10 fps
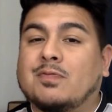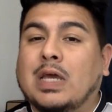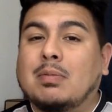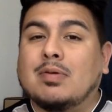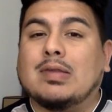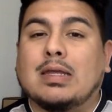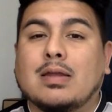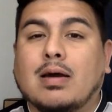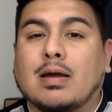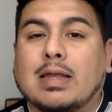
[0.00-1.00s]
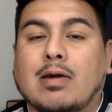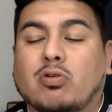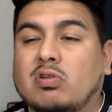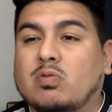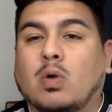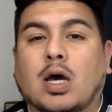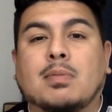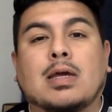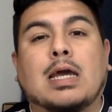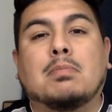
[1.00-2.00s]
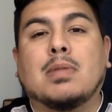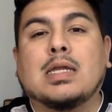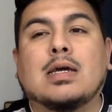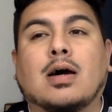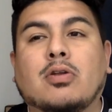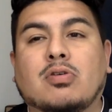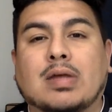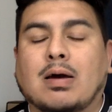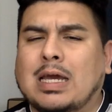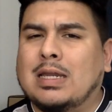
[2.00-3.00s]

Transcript: famously knocked out Chris Weidman and many others out,